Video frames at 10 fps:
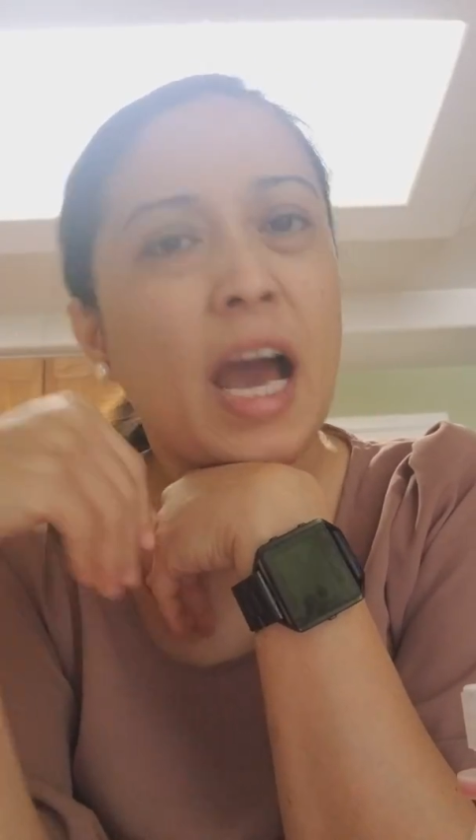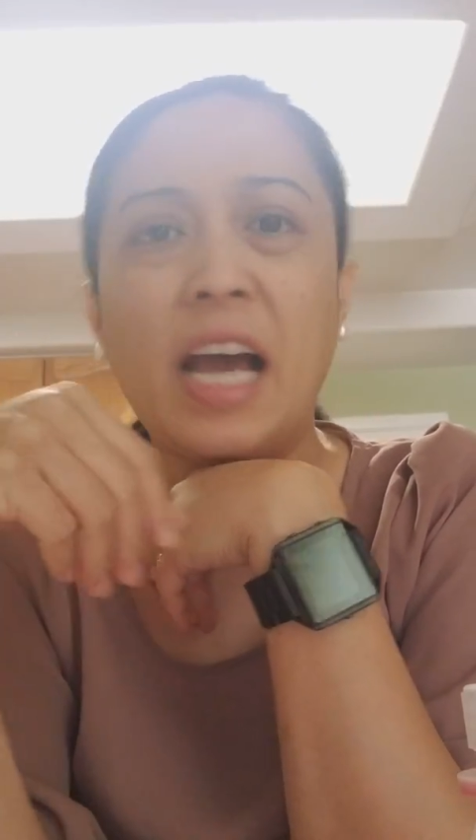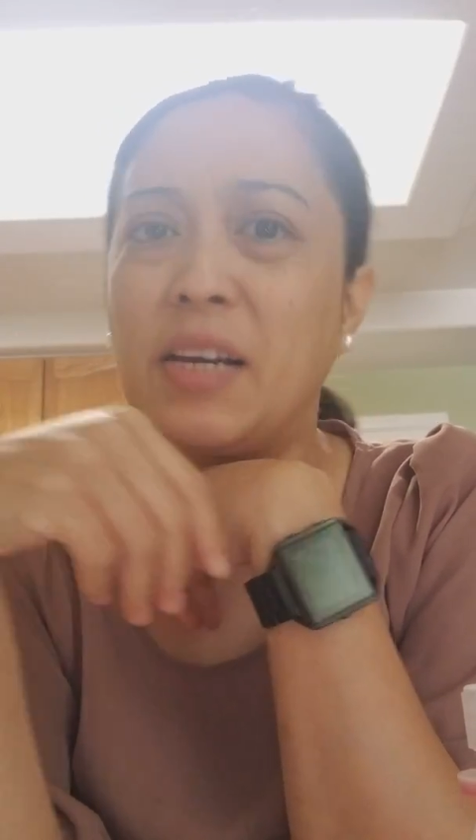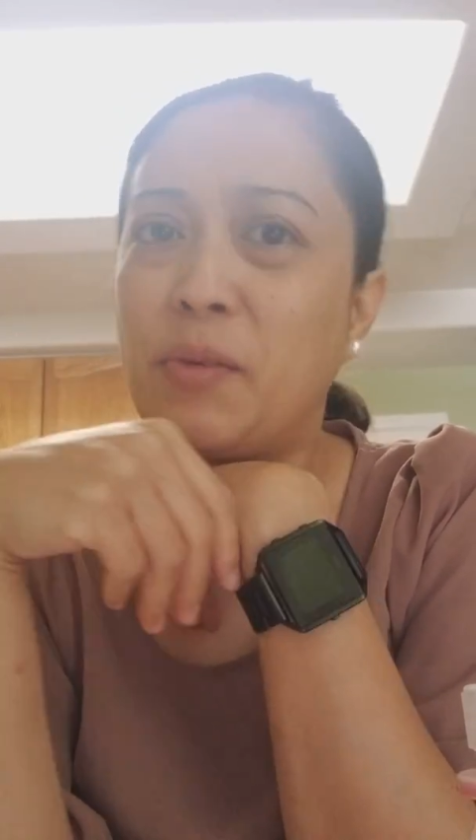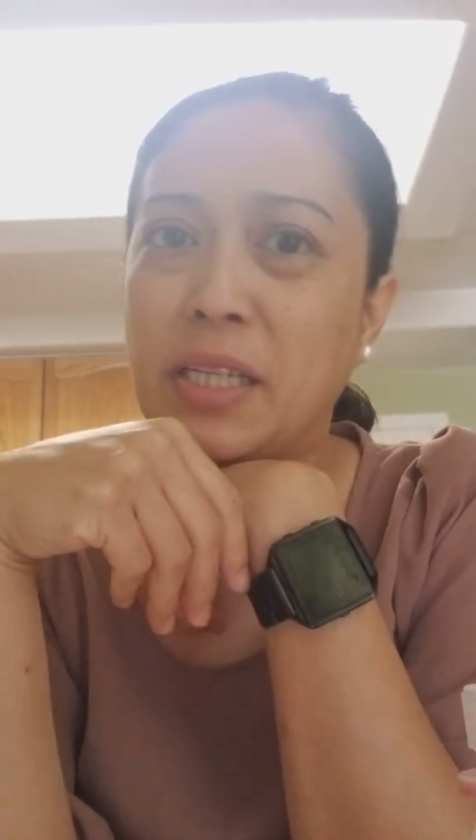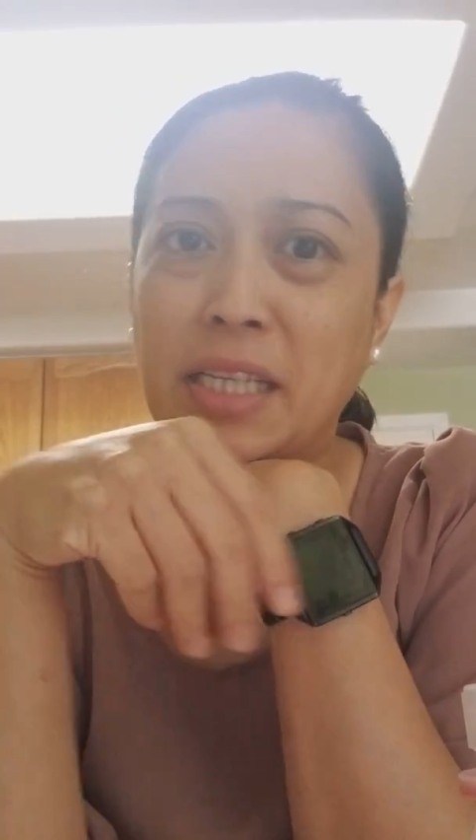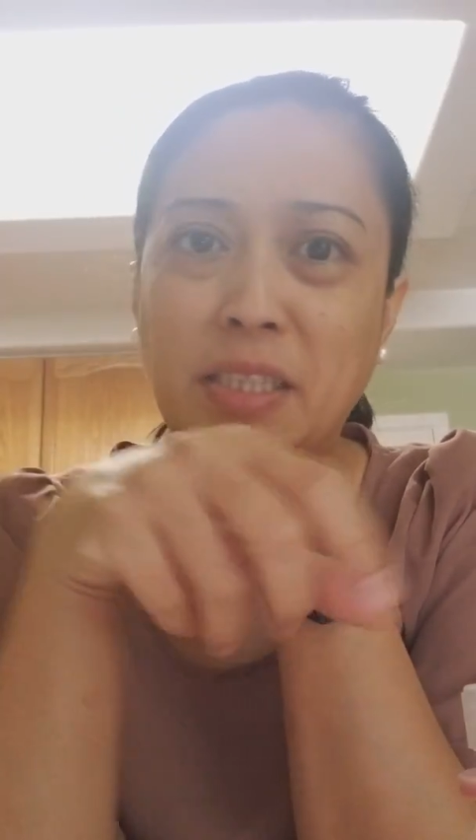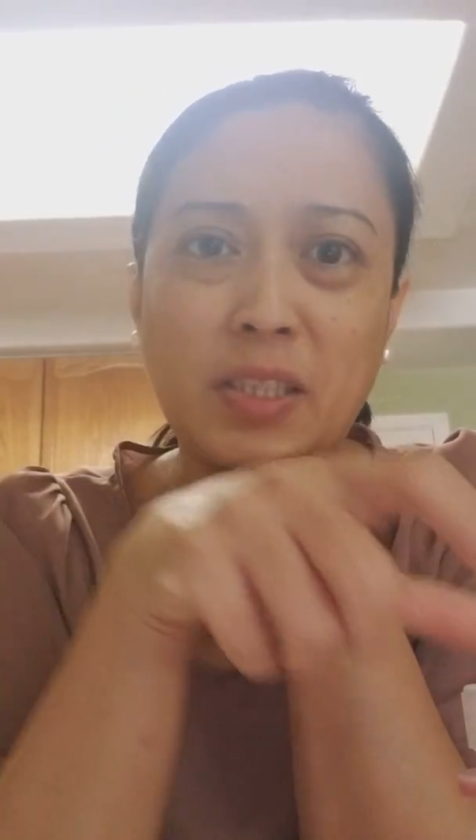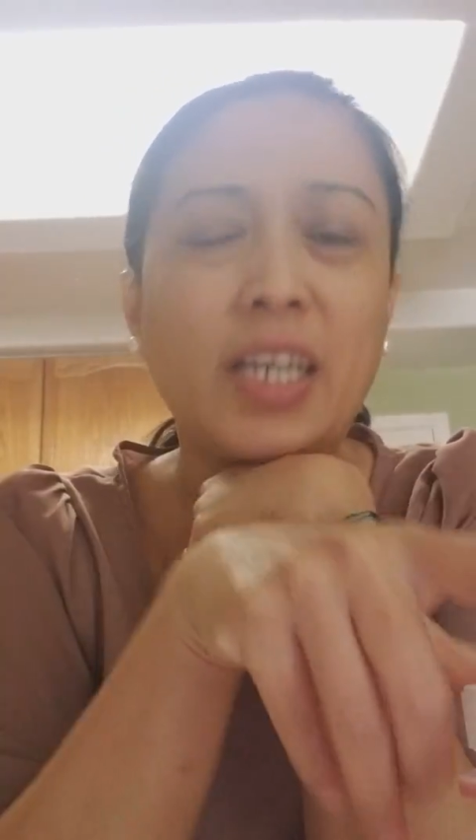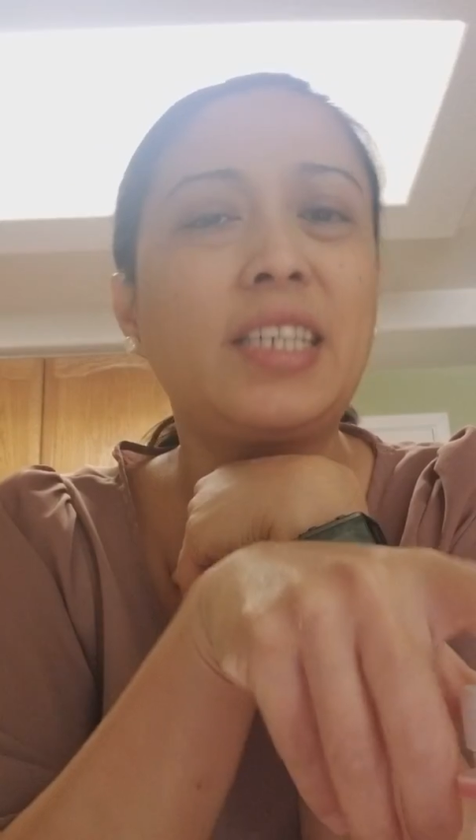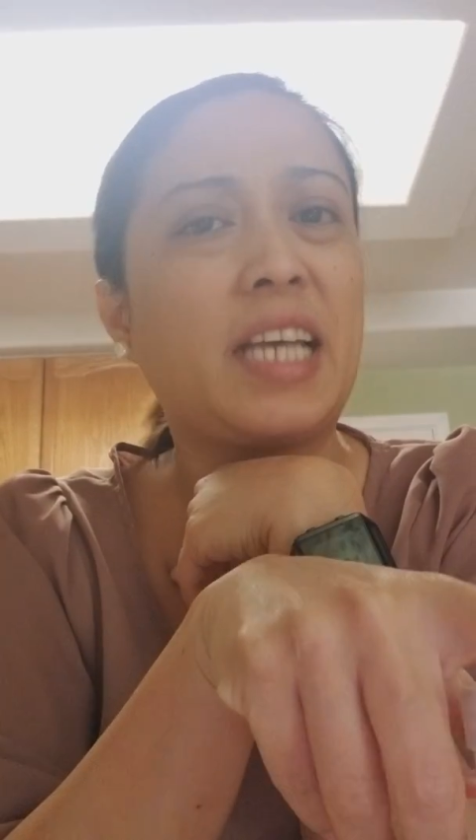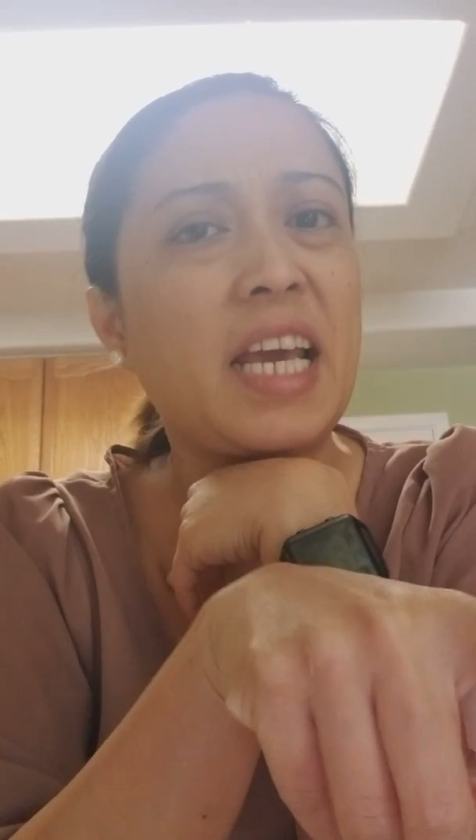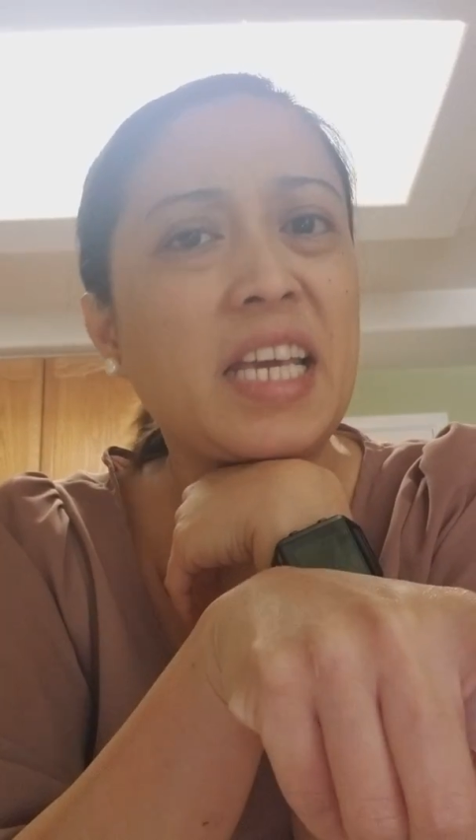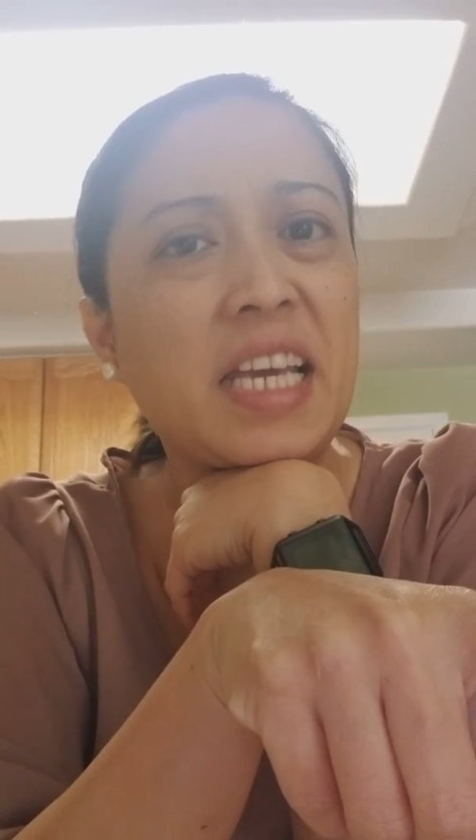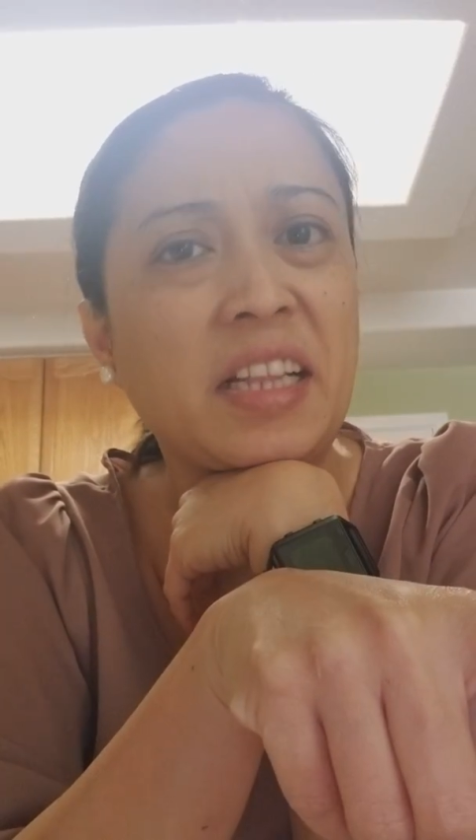When I start
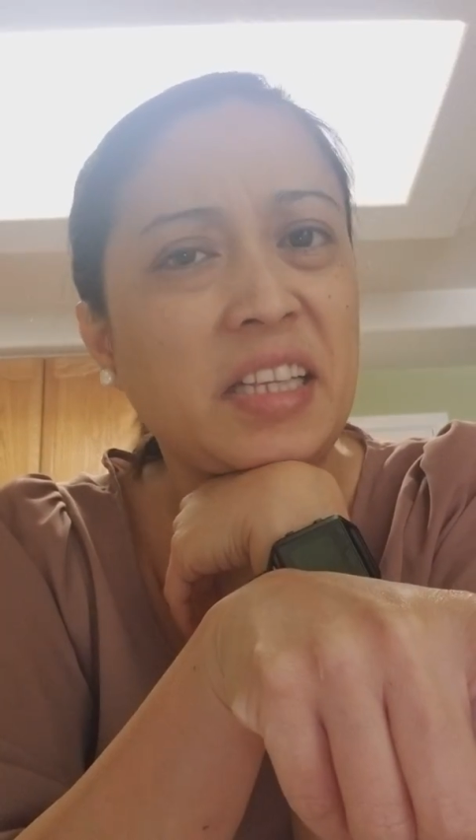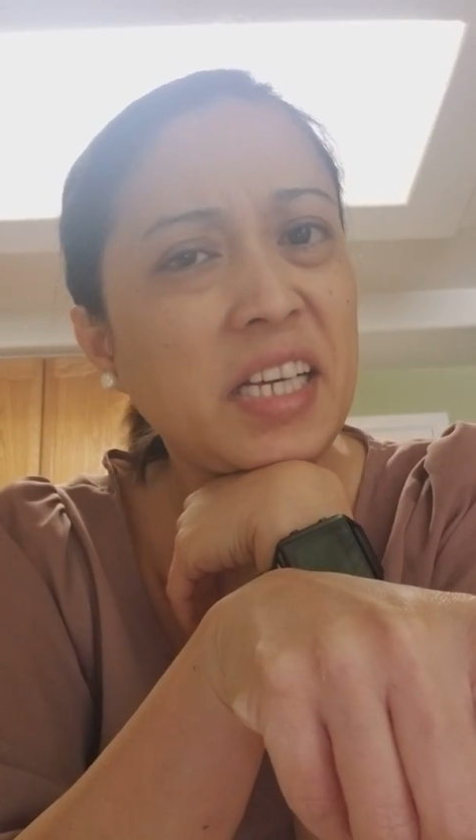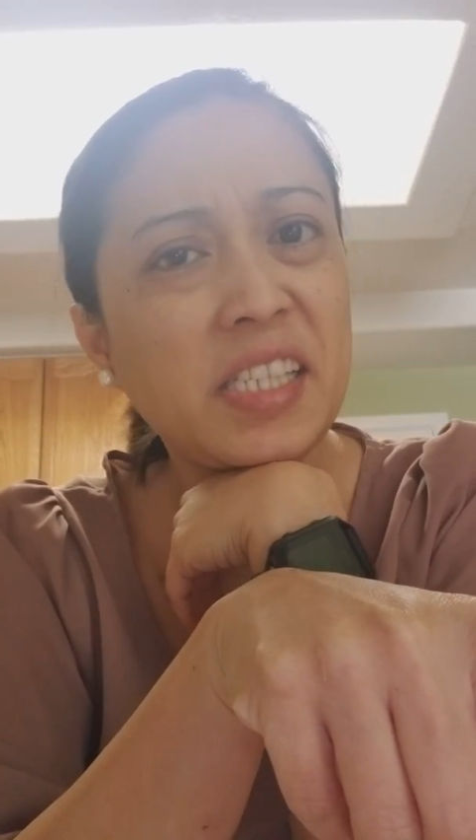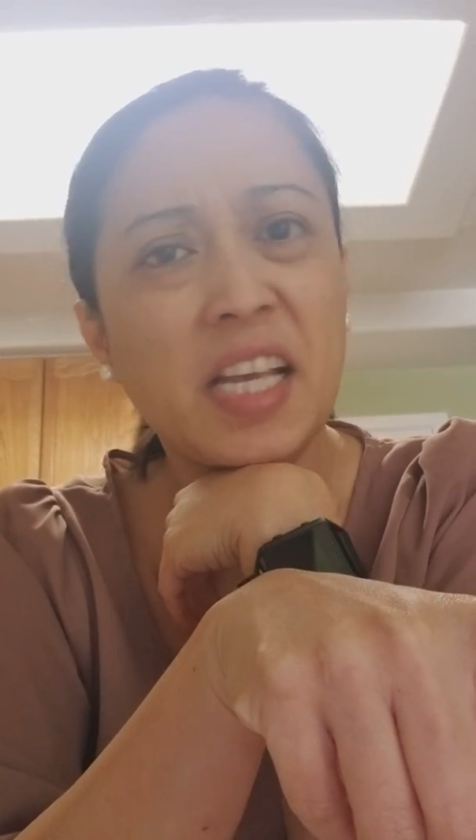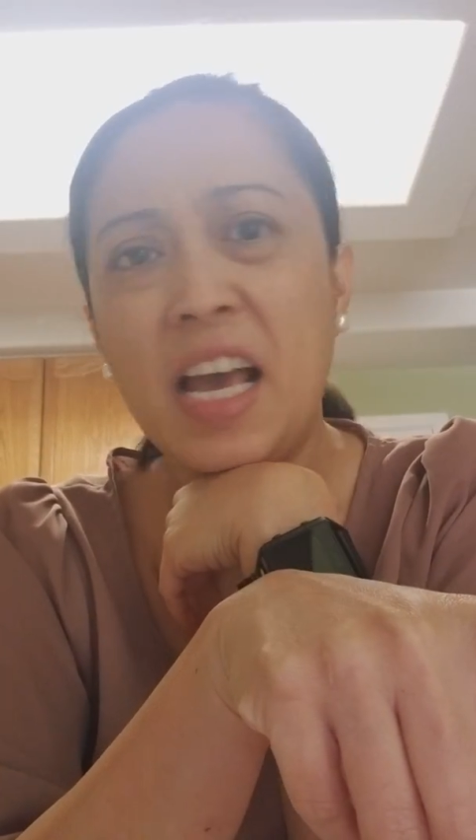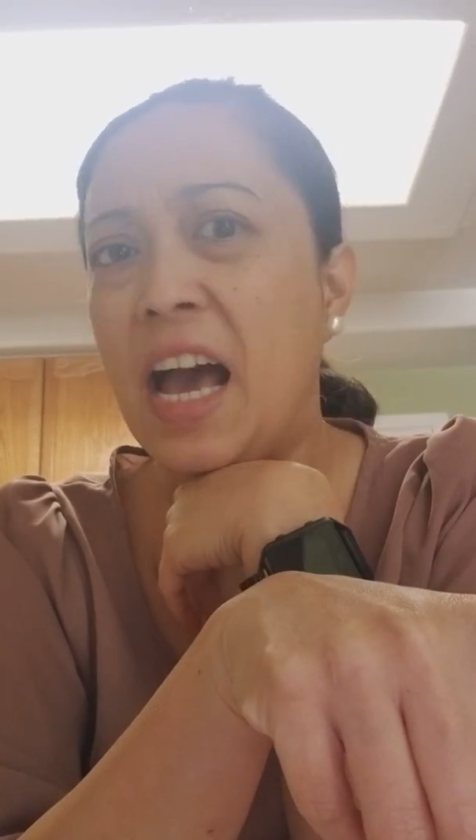taking this,